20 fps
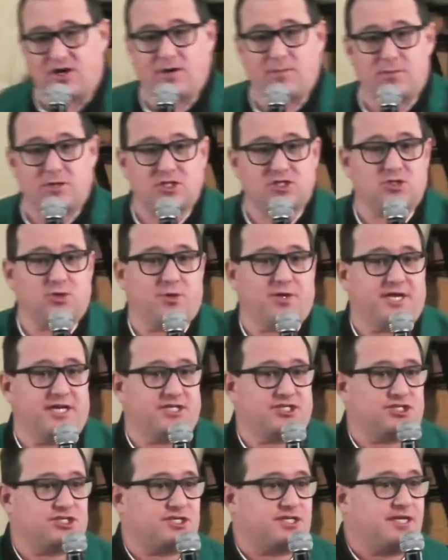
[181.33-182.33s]
commercial
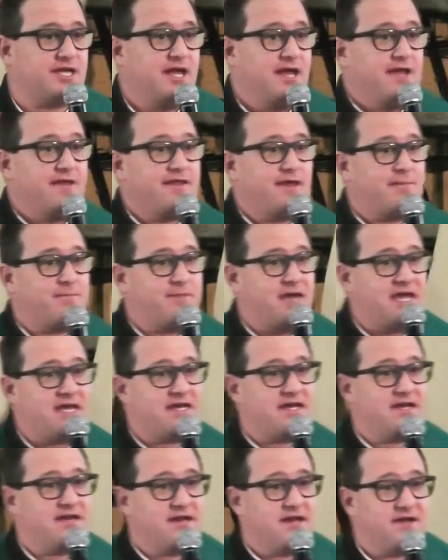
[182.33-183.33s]
kitchen that
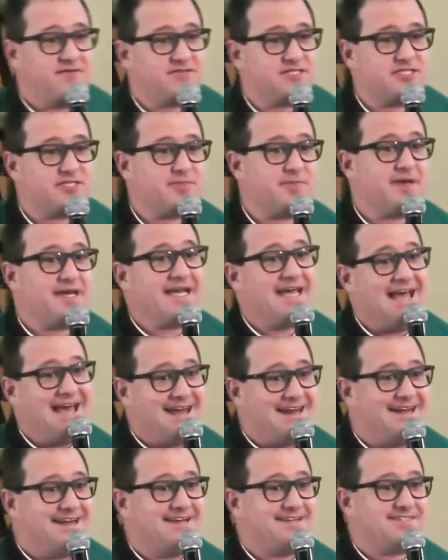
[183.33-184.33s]
made enough
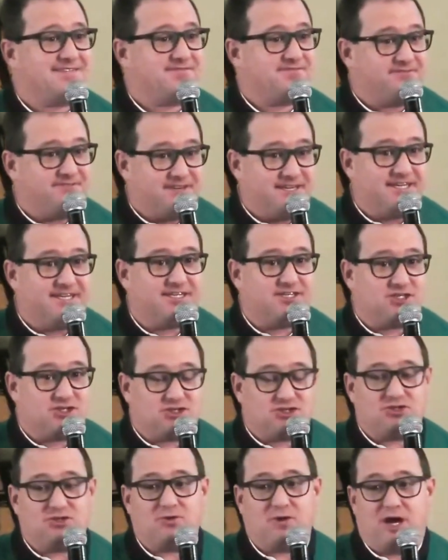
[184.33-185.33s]
spaghetti to feed
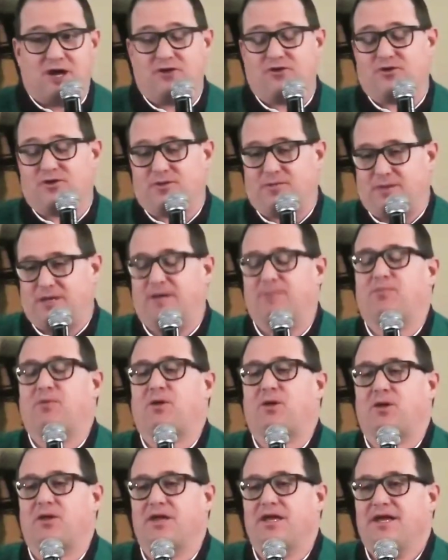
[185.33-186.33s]
200
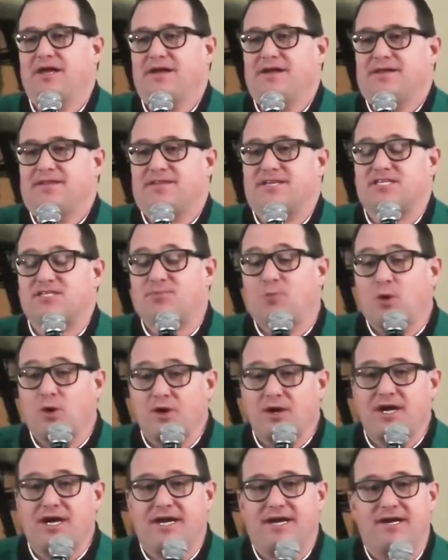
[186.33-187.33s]
people. This
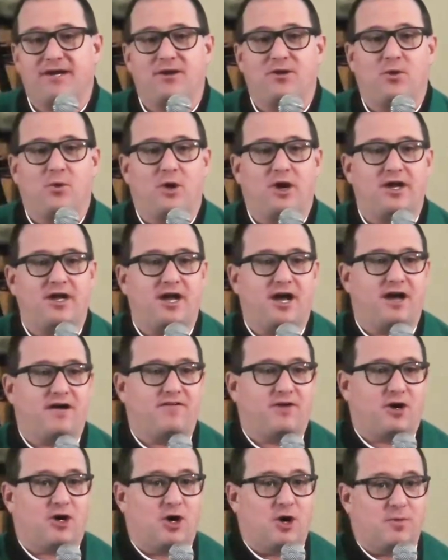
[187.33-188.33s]
morning, one
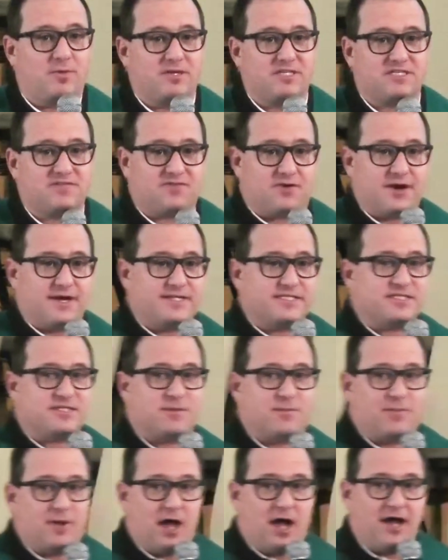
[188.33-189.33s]
of our homeless friends
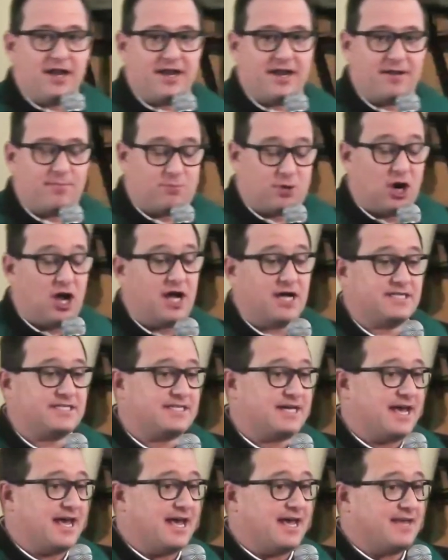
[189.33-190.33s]
bought,
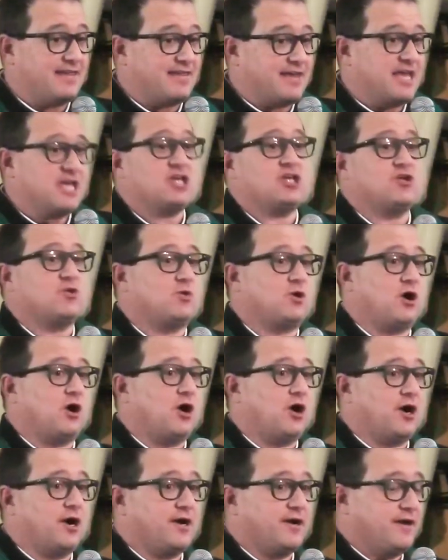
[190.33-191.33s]
brought a thank you
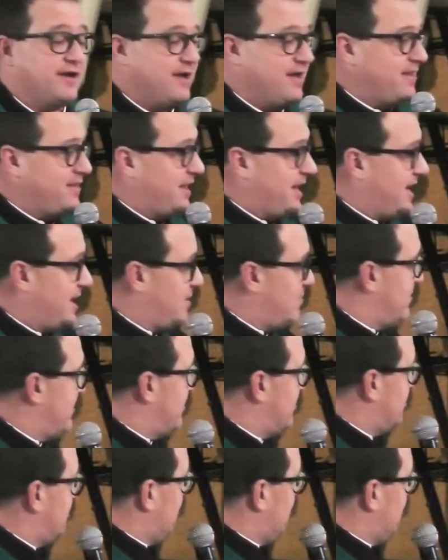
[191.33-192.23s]
card that had been